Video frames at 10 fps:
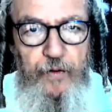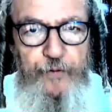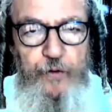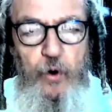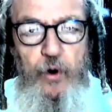
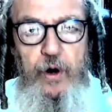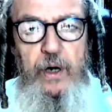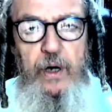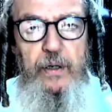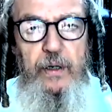
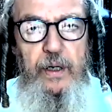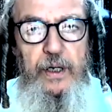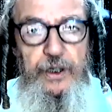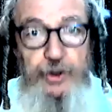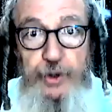for
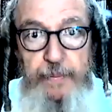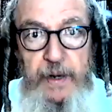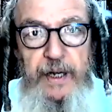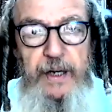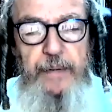Jewish
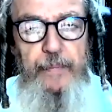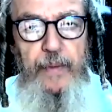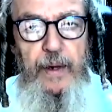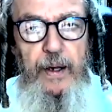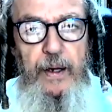money.
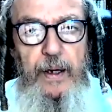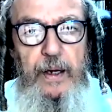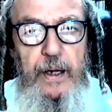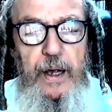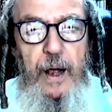
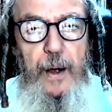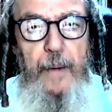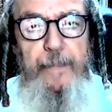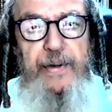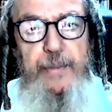
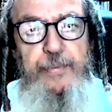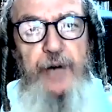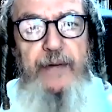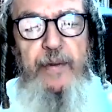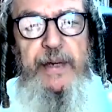But the
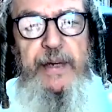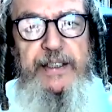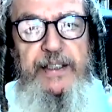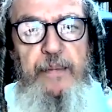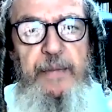problem
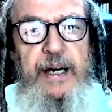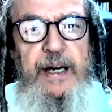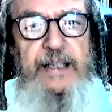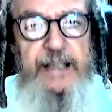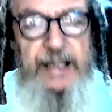is that the
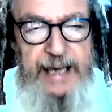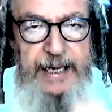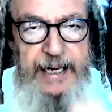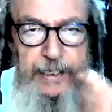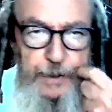minute that they
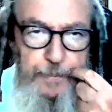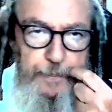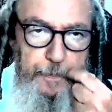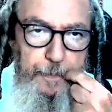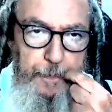get it,
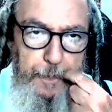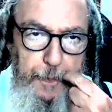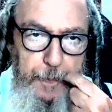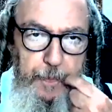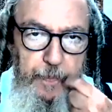
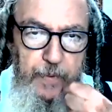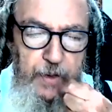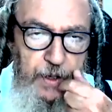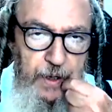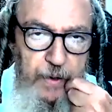
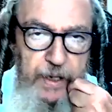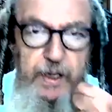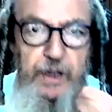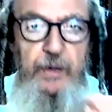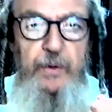you know,
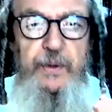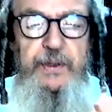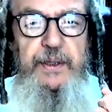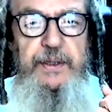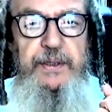it
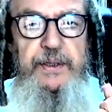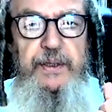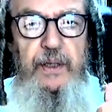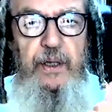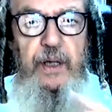
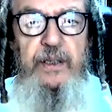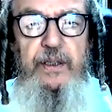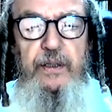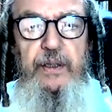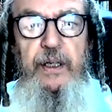loses the
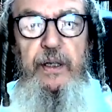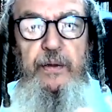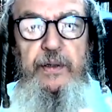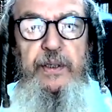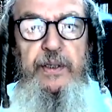luster, it
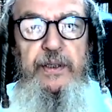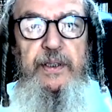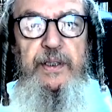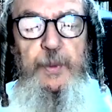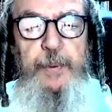
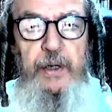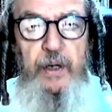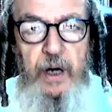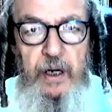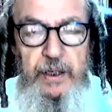loses the
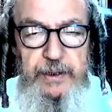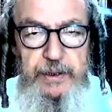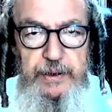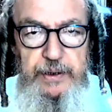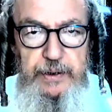supernal colors.